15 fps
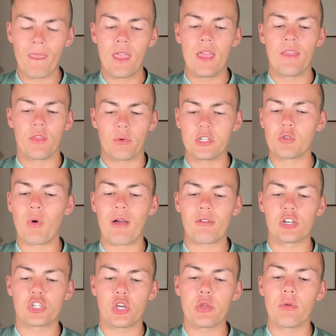The reason why I
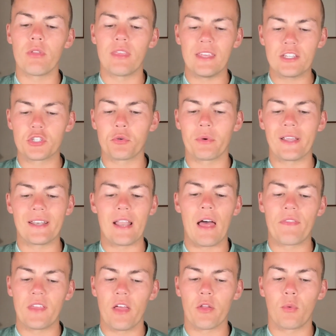want to show you these three and
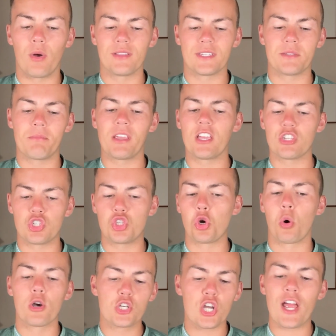not the other ones is because
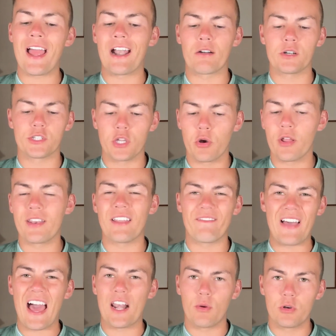Georgia, Arizona, and
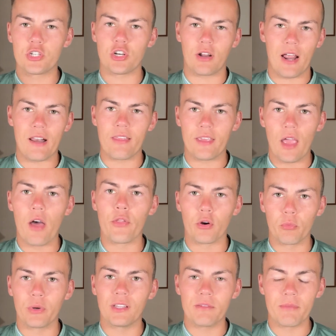Nevada, which are kind of the other
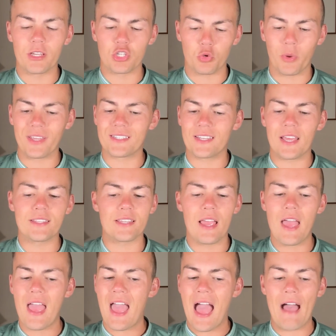really big swing
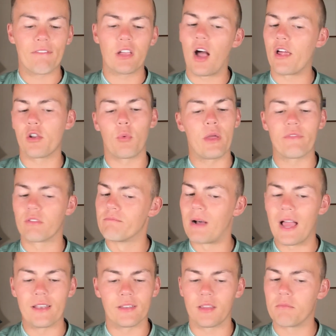states, have gotten away from
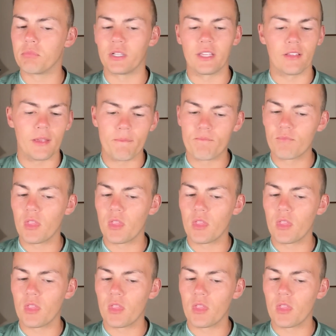Biden completely.